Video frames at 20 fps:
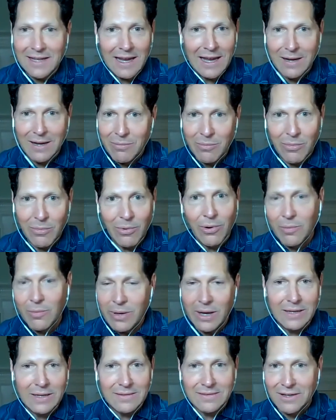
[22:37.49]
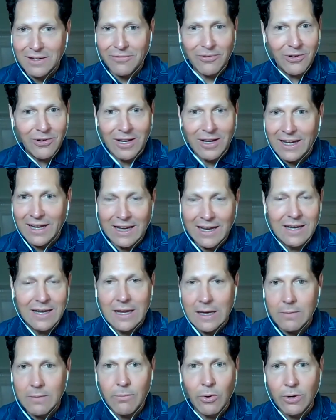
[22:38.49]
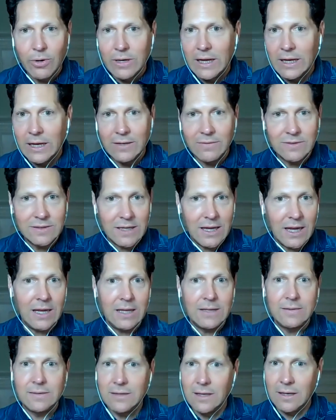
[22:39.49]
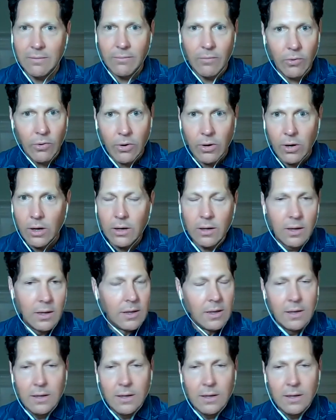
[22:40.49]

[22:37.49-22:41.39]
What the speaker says: and more pain and suffering and more negative states and more,